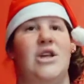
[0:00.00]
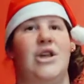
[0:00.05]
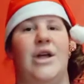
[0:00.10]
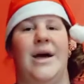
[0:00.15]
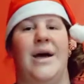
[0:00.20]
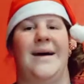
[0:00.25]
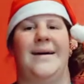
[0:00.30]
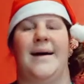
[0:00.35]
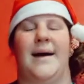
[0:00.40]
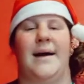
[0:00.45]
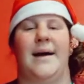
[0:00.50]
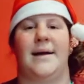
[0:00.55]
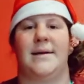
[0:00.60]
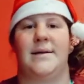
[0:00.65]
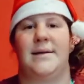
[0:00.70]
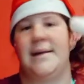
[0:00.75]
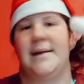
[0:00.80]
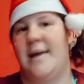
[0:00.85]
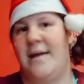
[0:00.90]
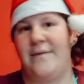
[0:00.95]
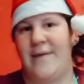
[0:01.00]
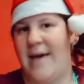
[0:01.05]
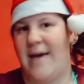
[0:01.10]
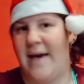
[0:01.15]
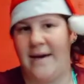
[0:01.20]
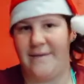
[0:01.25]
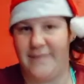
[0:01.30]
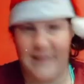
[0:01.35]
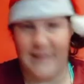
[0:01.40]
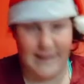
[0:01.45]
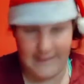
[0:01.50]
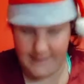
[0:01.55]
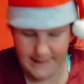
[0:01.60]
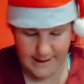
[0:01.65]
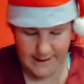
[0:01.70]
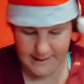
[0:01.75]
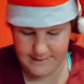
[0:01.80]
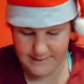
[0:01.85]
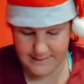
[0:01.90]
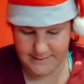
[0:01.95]
No, I never have done
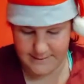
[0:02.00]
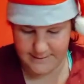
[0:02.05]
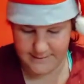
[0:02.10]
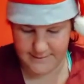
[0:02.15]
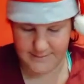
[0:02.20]
that.